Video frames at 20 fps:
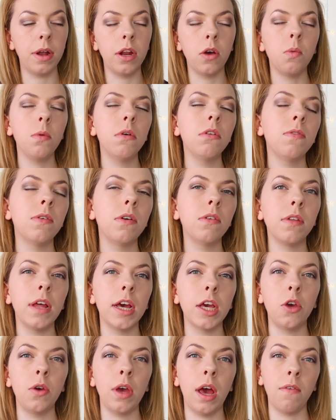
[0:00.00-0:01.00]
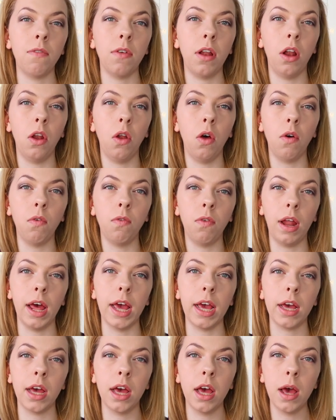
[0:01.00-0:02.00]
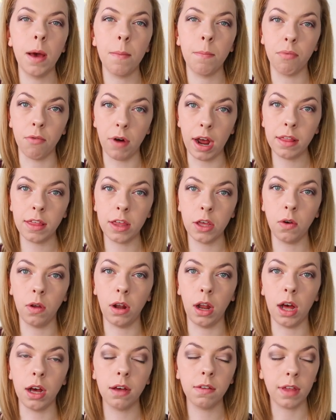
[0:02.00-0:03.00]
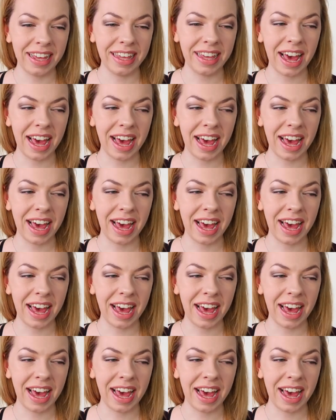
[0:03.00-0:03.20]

And it almost feels like you have a lot of like breath in your lungs.